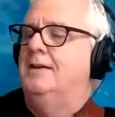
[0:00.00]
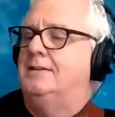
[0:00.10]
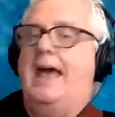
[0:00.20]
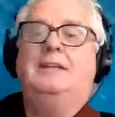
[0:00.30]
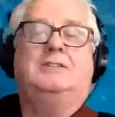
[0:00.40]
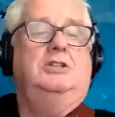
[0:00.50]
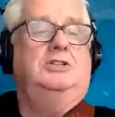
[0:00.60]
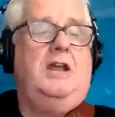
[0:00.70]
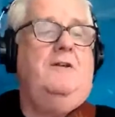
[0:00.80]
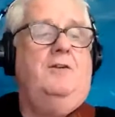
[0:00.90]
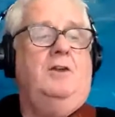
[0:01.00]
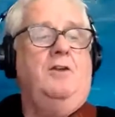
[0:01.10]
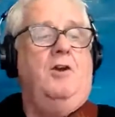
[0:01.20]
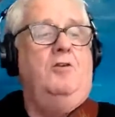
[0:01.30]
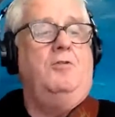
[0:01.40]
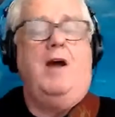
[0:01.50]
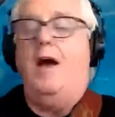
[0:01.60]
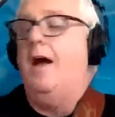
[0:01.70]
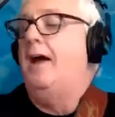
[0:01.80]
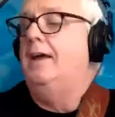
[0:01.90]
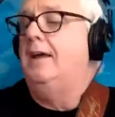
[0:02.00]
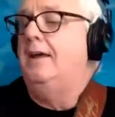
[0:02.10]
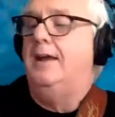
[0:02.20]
dances every note right.